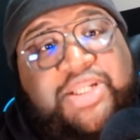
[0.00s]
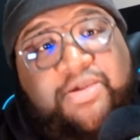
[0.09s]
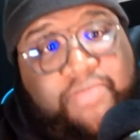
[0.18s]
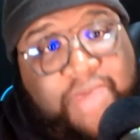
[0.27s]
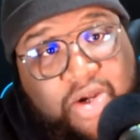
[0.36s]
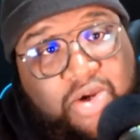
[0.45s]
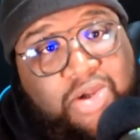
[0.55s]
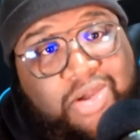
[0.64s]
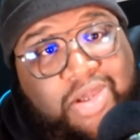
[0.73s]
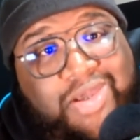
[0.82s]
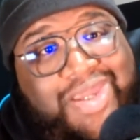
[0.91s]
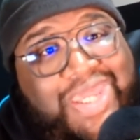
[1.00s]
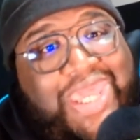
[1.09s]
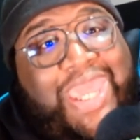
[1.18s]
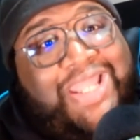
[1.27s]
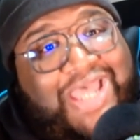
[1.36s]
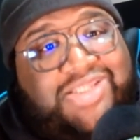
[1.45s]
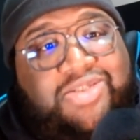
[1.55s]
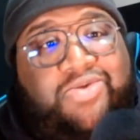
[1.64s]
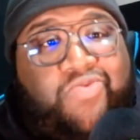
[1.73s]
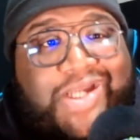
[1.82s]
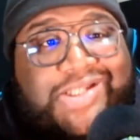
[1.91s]
better. And that's a
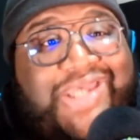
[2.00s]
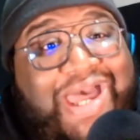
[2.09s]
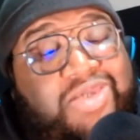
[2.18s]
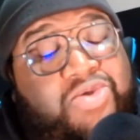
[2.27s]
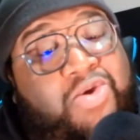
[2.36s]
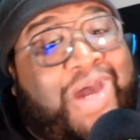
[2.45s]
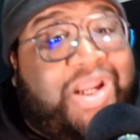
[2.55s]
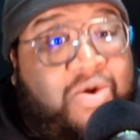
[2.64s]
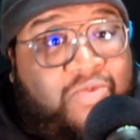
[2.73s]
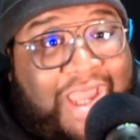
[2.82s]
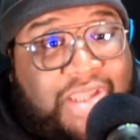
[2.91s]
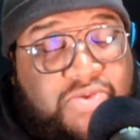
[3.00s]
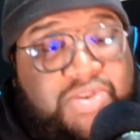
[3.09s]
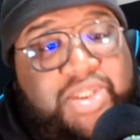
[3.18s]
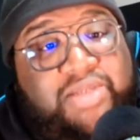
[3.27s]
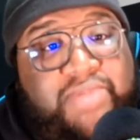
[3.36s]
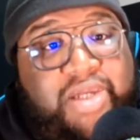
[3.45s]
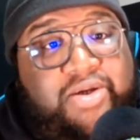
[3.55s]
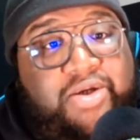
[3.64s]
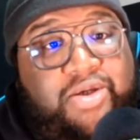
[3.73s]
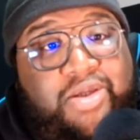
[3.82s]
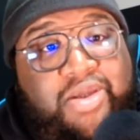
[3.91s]
direct tie. You know why their roster is getting better?
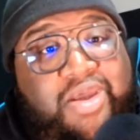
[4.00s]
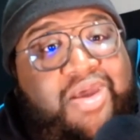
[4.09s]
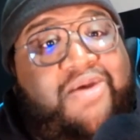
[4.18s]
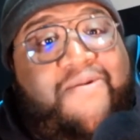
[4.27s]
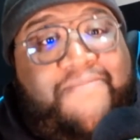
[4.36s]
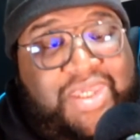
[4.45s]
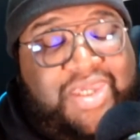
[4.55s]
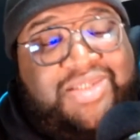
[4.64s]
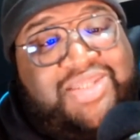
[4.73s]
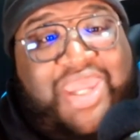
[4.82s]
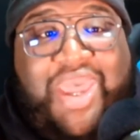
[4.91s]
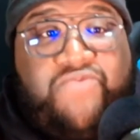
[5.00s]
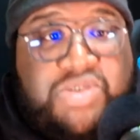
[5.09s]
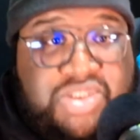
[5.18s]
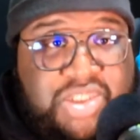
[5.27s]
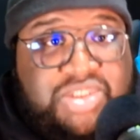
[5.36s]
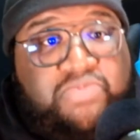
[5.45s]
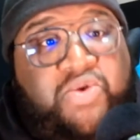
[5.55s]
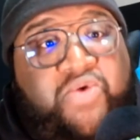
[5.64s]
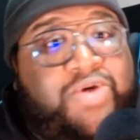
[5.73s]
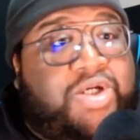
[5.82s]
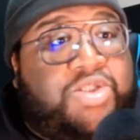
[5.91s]
Because they have a system over
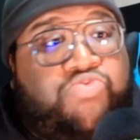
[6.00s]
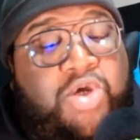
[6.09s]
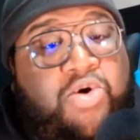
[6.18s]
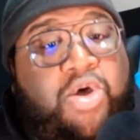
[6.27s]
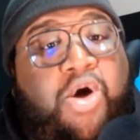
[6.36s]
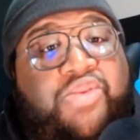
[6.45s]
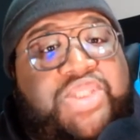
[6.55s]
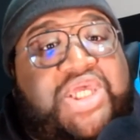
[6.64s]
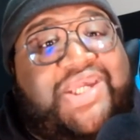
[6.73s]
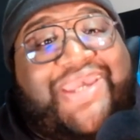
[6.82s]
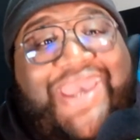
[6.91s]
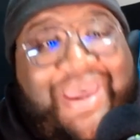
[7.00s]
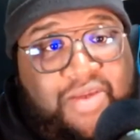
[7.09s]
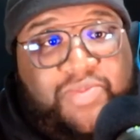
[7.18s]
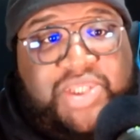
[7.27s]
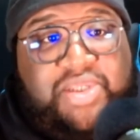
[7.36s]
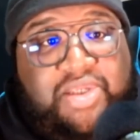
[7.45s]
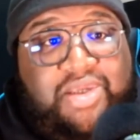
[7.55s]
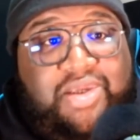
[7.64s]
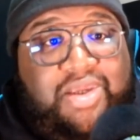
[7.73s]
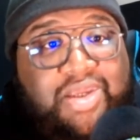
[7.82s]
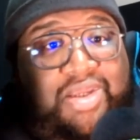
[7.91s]
there as well called the Academy,
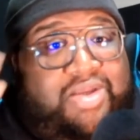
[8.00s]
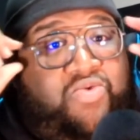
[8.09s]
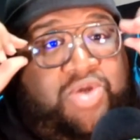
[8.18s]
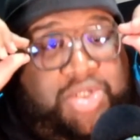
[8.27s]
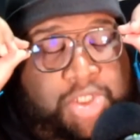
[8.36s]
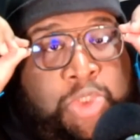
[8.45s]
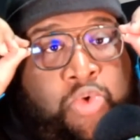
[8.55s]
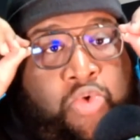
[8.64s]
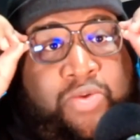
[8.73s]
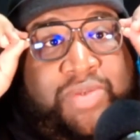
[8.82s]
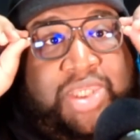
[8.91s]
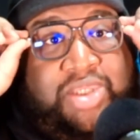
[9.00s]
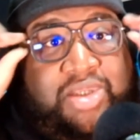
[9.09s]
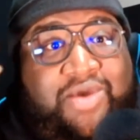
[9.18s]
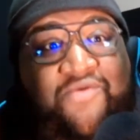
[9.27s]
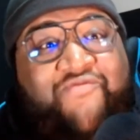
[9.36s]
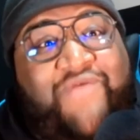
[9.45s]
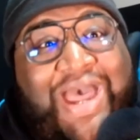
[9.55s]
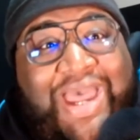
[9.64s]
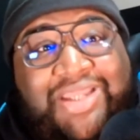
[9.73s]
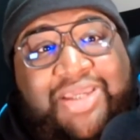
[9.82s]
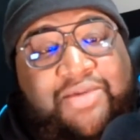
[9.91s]
where they're grooming,
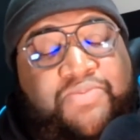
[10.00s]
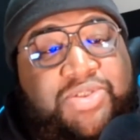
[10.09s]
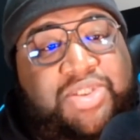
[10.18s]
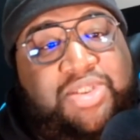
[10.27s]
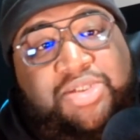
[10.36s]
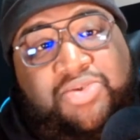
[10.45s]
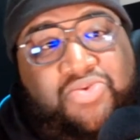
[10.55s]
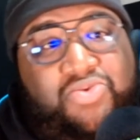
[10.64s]
finding potential,